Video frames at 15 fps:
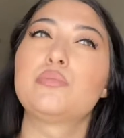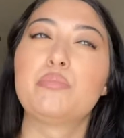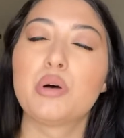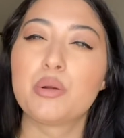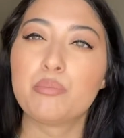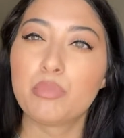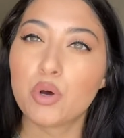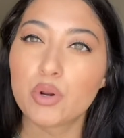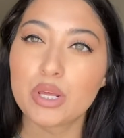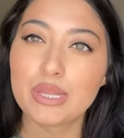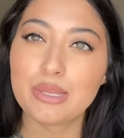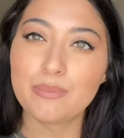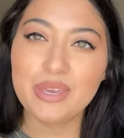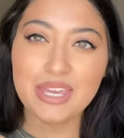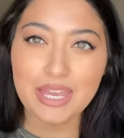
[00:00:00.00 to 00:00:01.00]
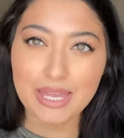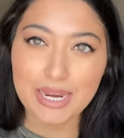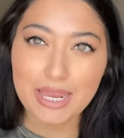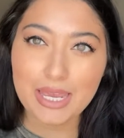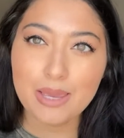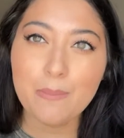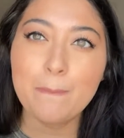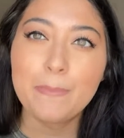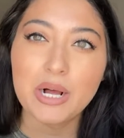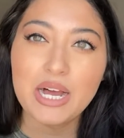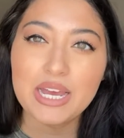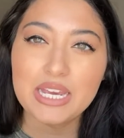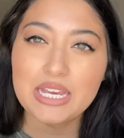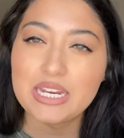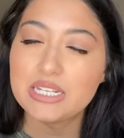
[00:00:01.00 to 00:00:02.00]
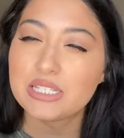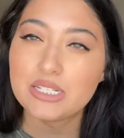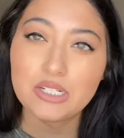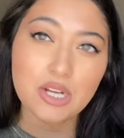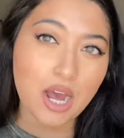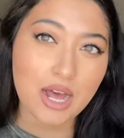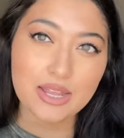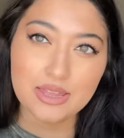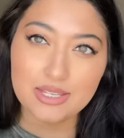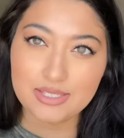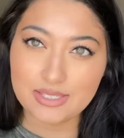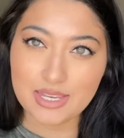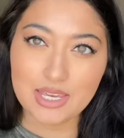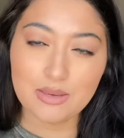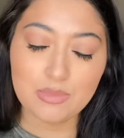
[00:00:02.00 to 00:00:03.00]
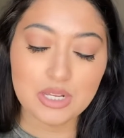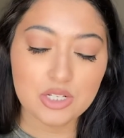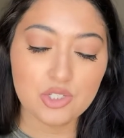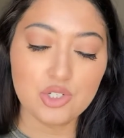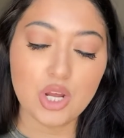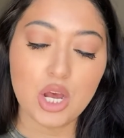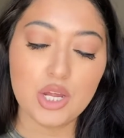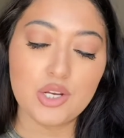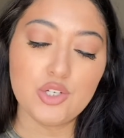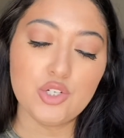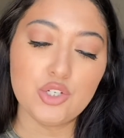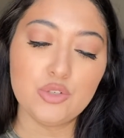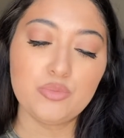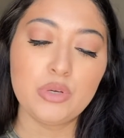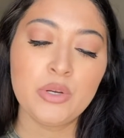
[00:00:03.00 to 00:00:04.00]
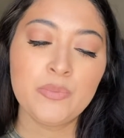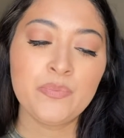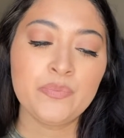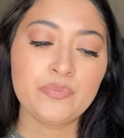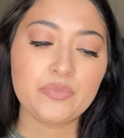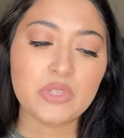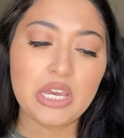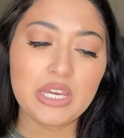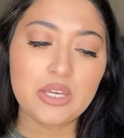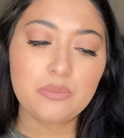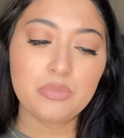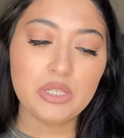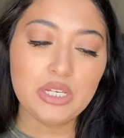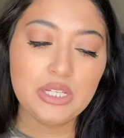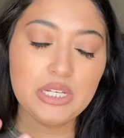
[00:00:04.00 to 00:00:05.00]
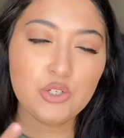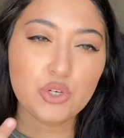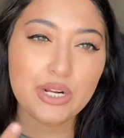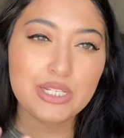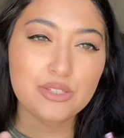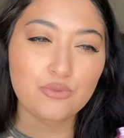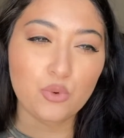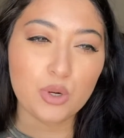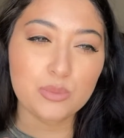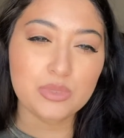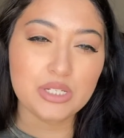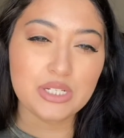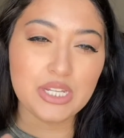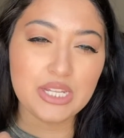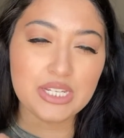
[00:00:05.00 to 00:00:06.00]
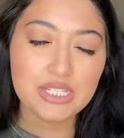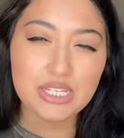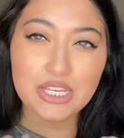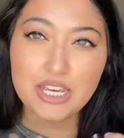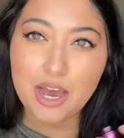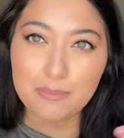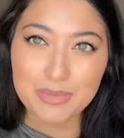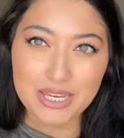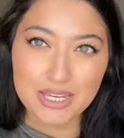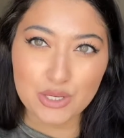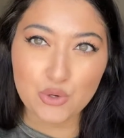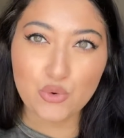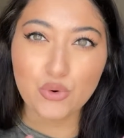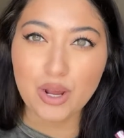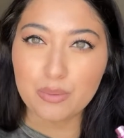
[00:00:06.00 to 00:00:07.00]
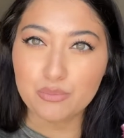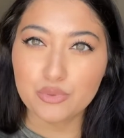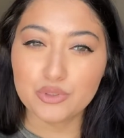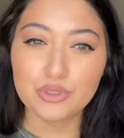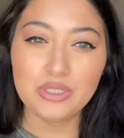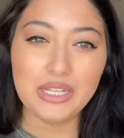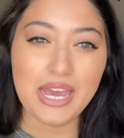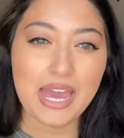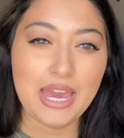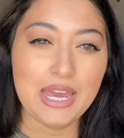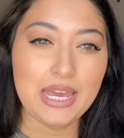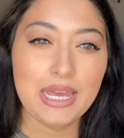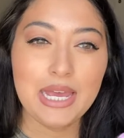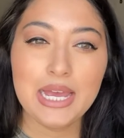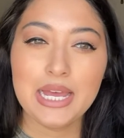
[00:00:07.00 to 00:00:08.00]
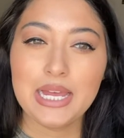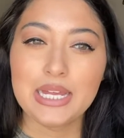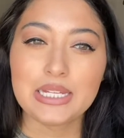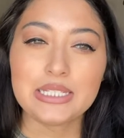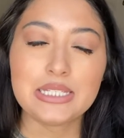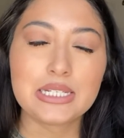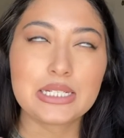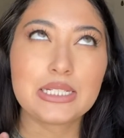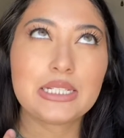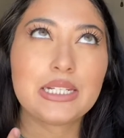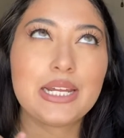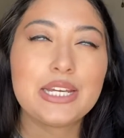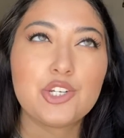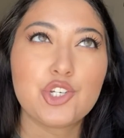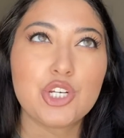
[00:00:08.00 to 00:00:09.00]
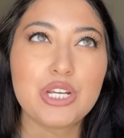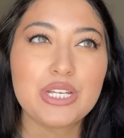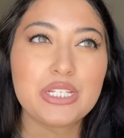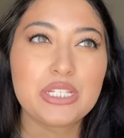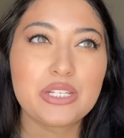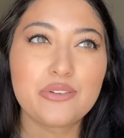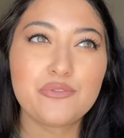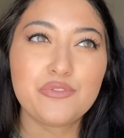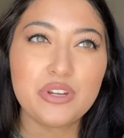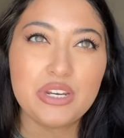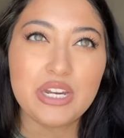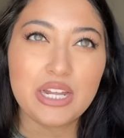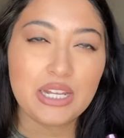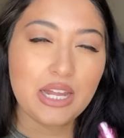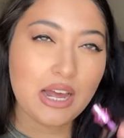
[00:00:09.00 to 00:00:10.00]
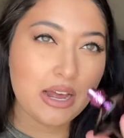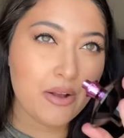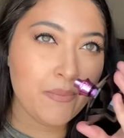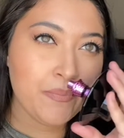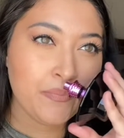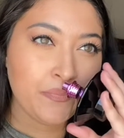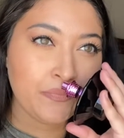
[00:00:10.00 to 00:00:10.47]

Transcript: Bonbon in the beginning, but it is not the same. It is not a dupe. It completely transforms into this yummy creme brulee, delicious vanilla.